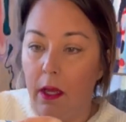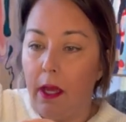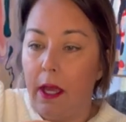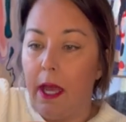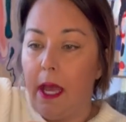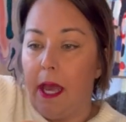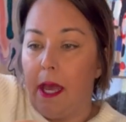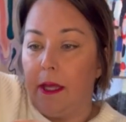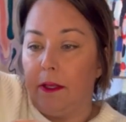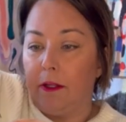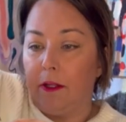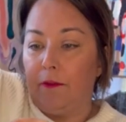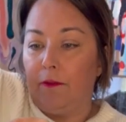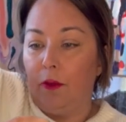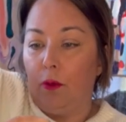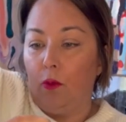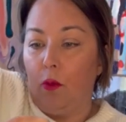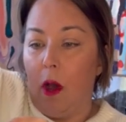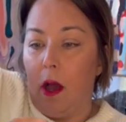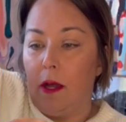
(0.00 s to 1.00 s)
And if
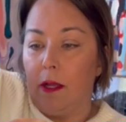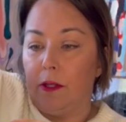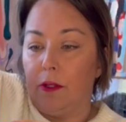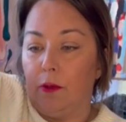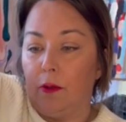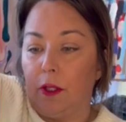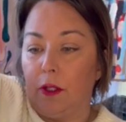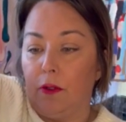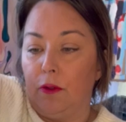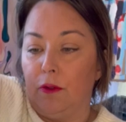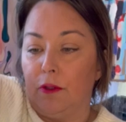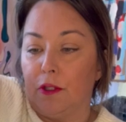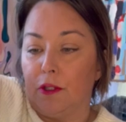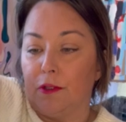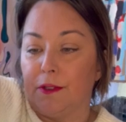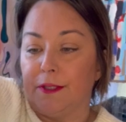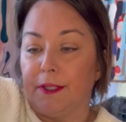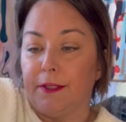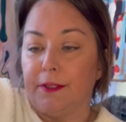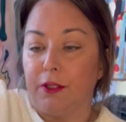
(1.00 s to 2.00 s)
you want, you can use your
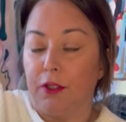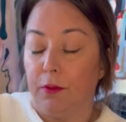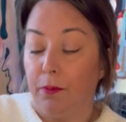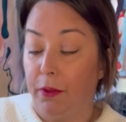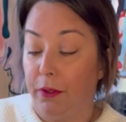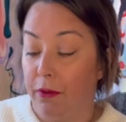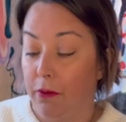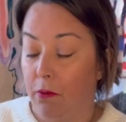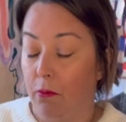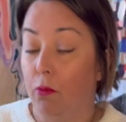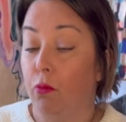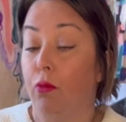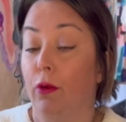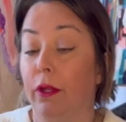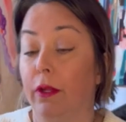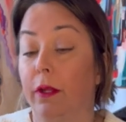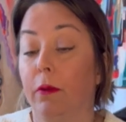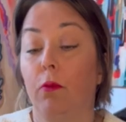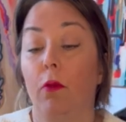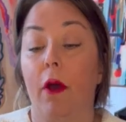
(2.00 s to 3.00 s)
scissor, but
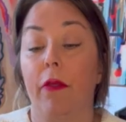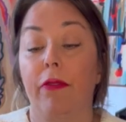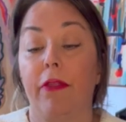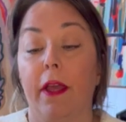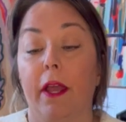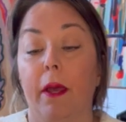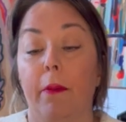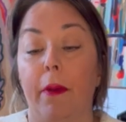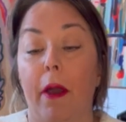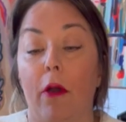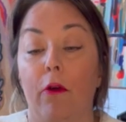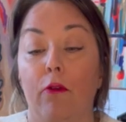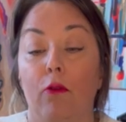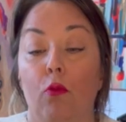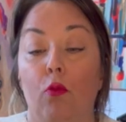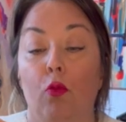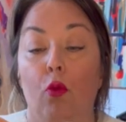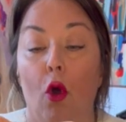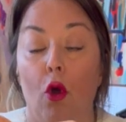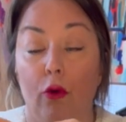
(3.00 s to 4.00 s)
really one thing about
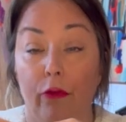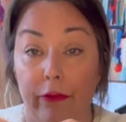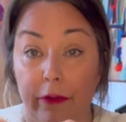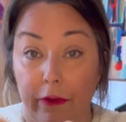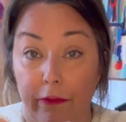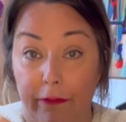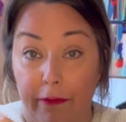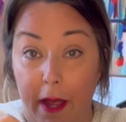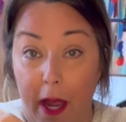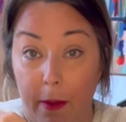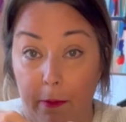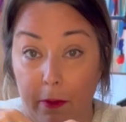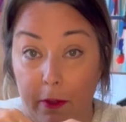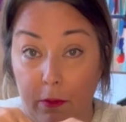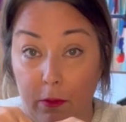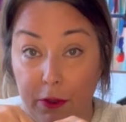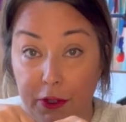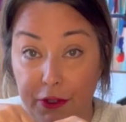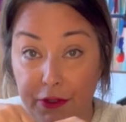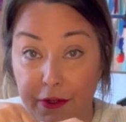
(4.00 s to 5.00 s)
woven fabric,
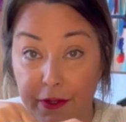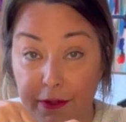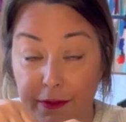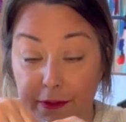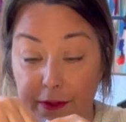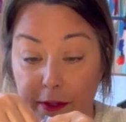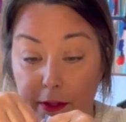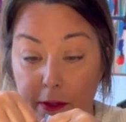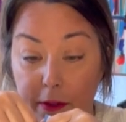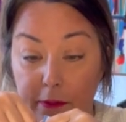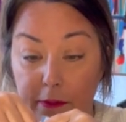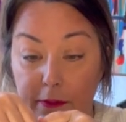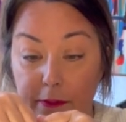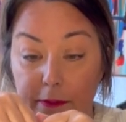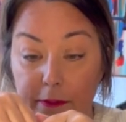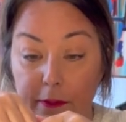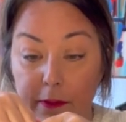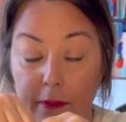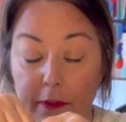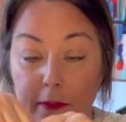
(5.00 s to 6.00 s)
which this
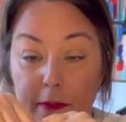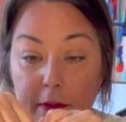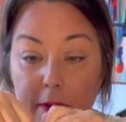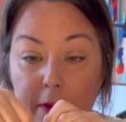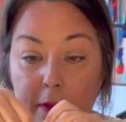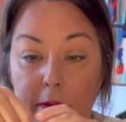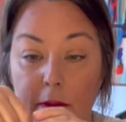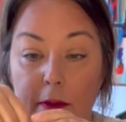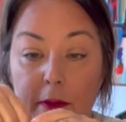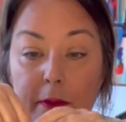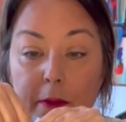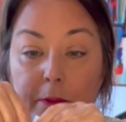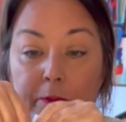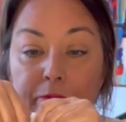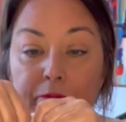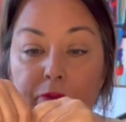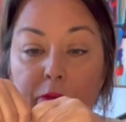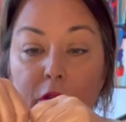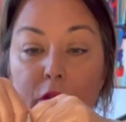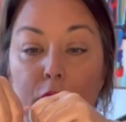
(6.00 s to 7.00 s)
is,
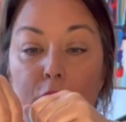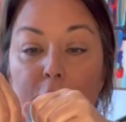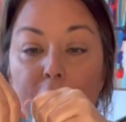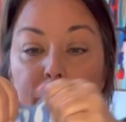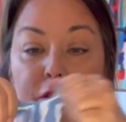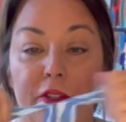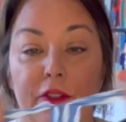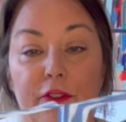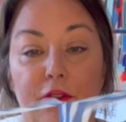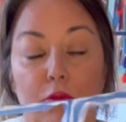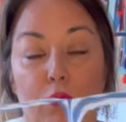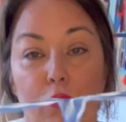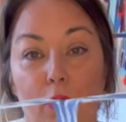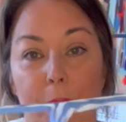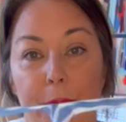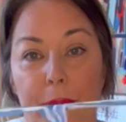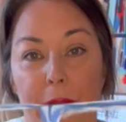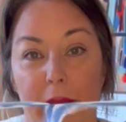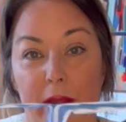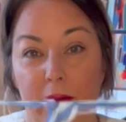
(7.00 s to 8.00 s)
you can just
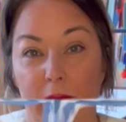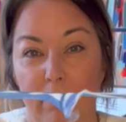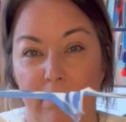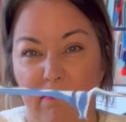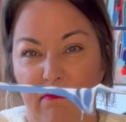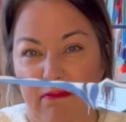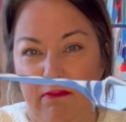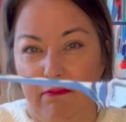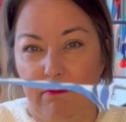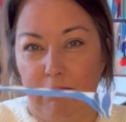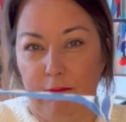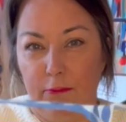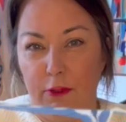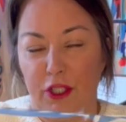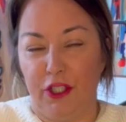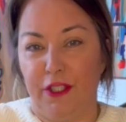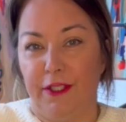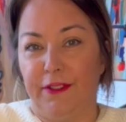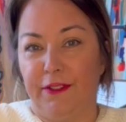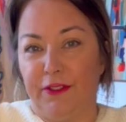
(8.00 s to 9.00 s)
rip it,
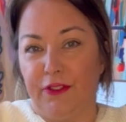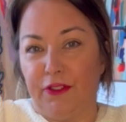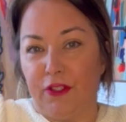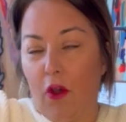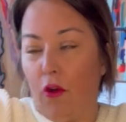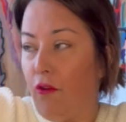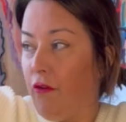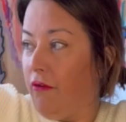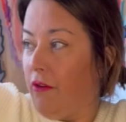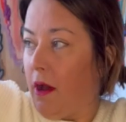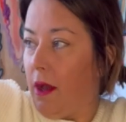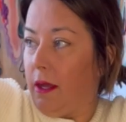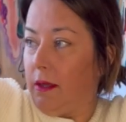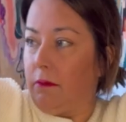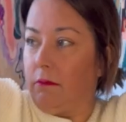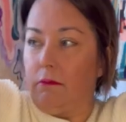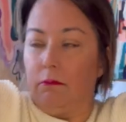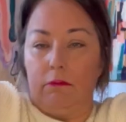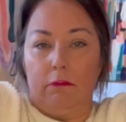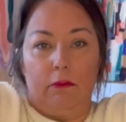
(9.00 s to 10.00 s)
which is so
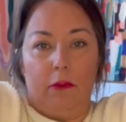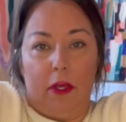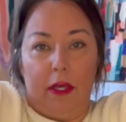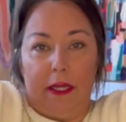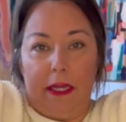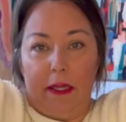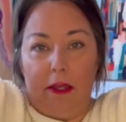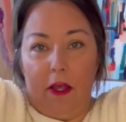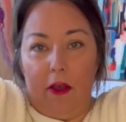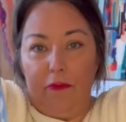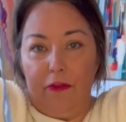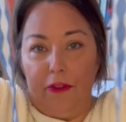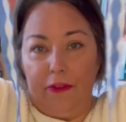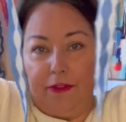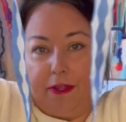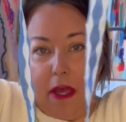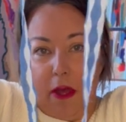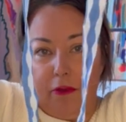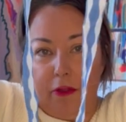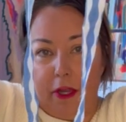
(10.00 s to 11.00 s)
fun. And I love the
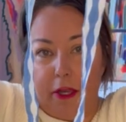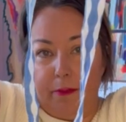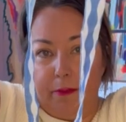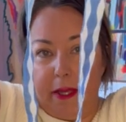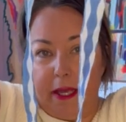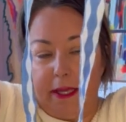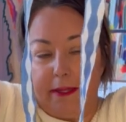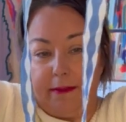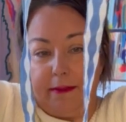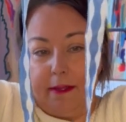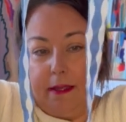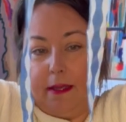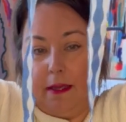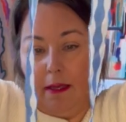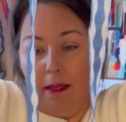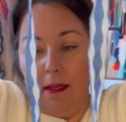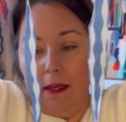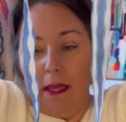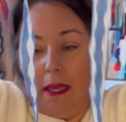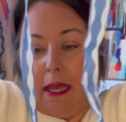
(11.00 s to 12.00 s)
sound that it makes.
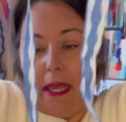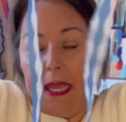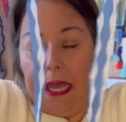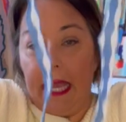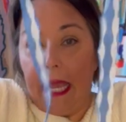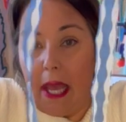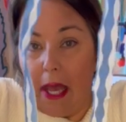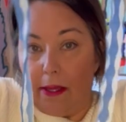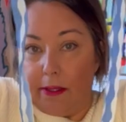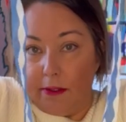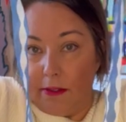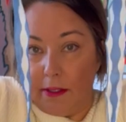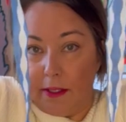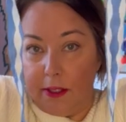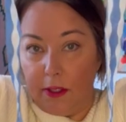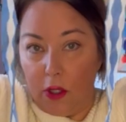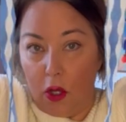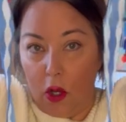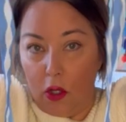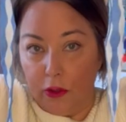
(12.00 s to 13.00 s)
And
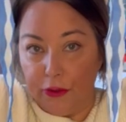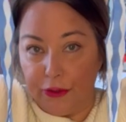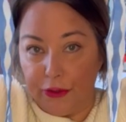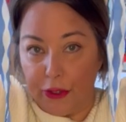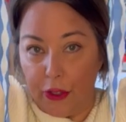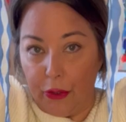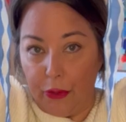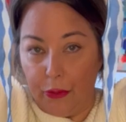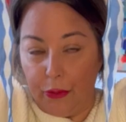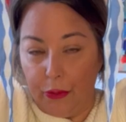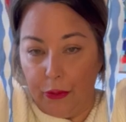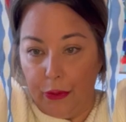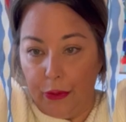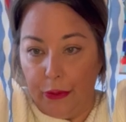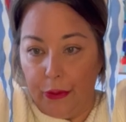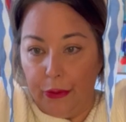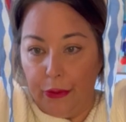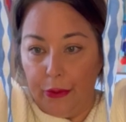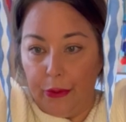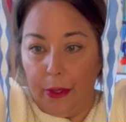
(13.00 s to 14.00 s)
it also
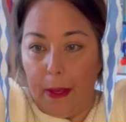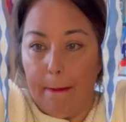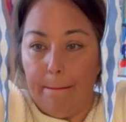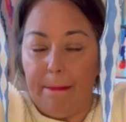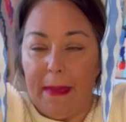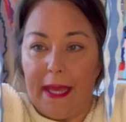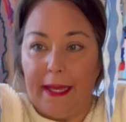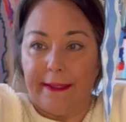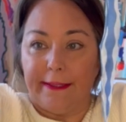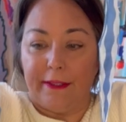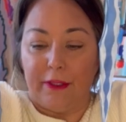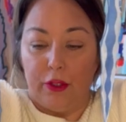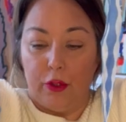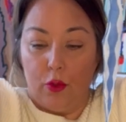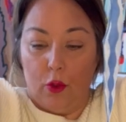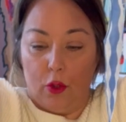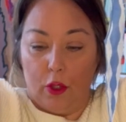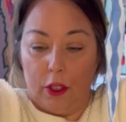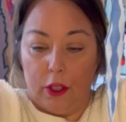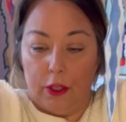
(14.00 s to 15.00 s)
makes
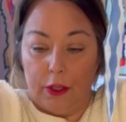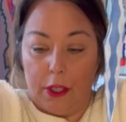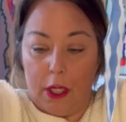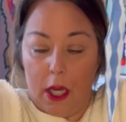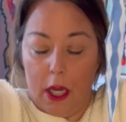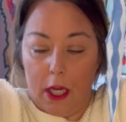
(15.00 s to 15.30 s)
your